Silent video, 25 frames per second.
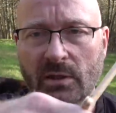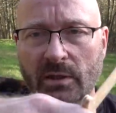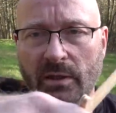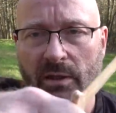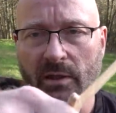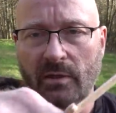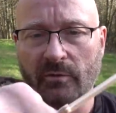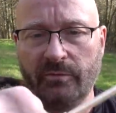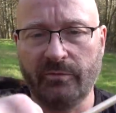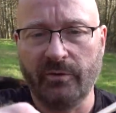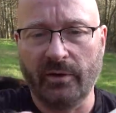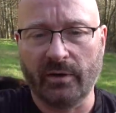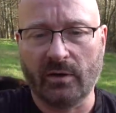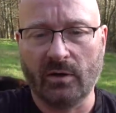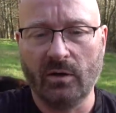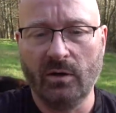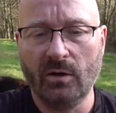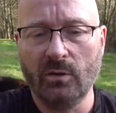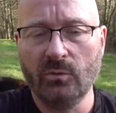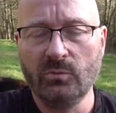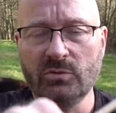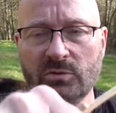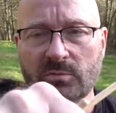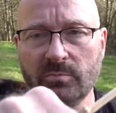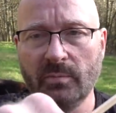and if I
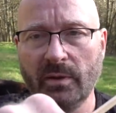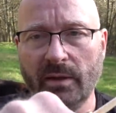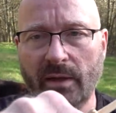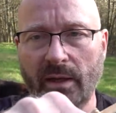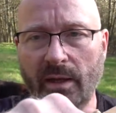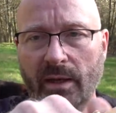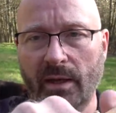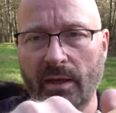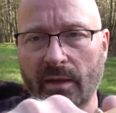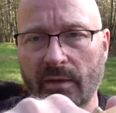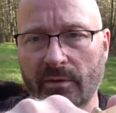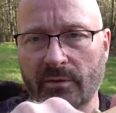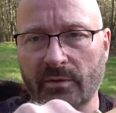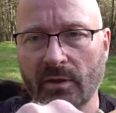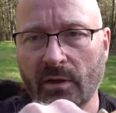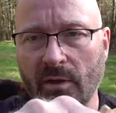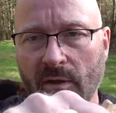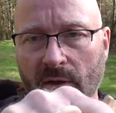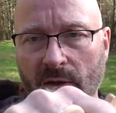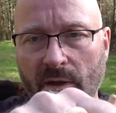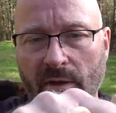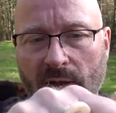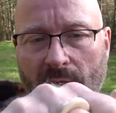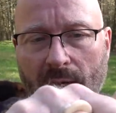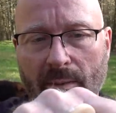close my hand,
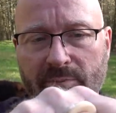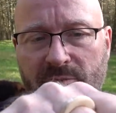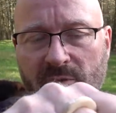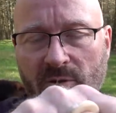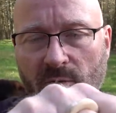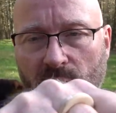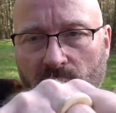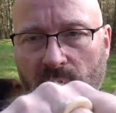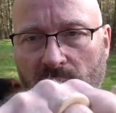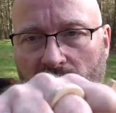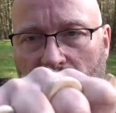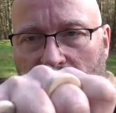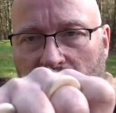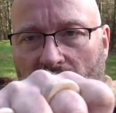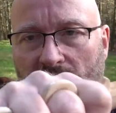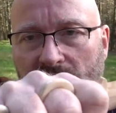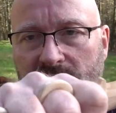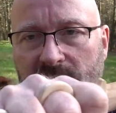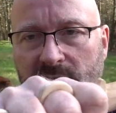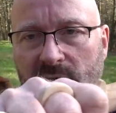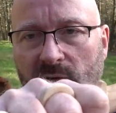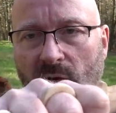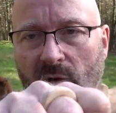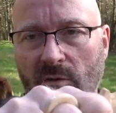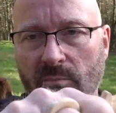it absolutely
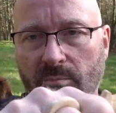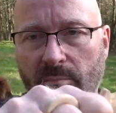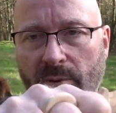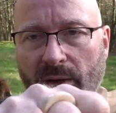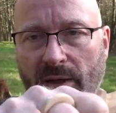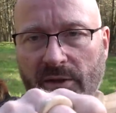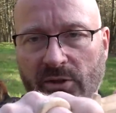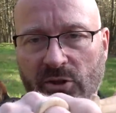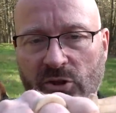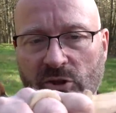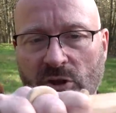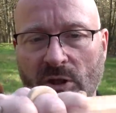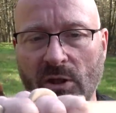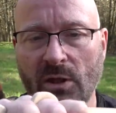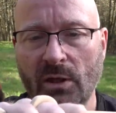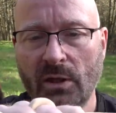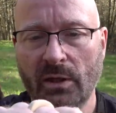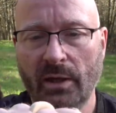does not budge.